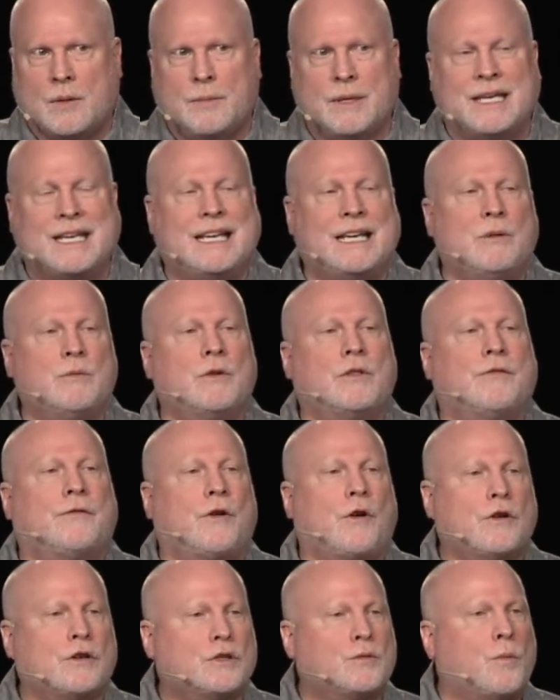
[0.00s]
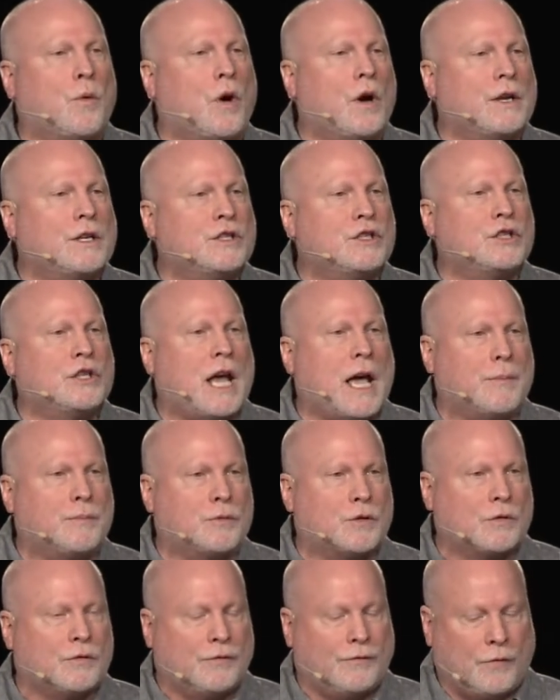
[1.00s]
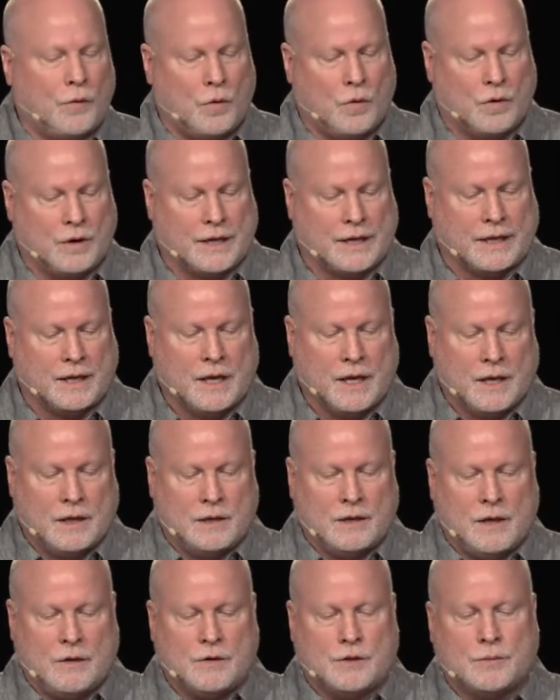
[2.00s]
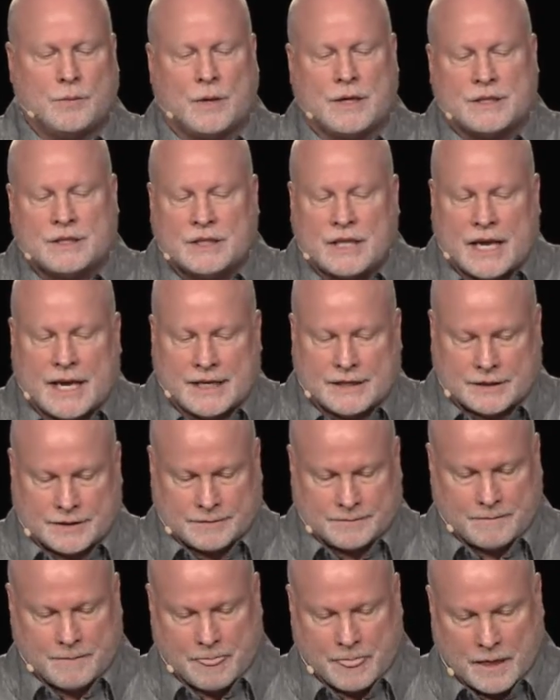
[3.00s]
beginning with verse 1 in chapter 40. Notice what it says.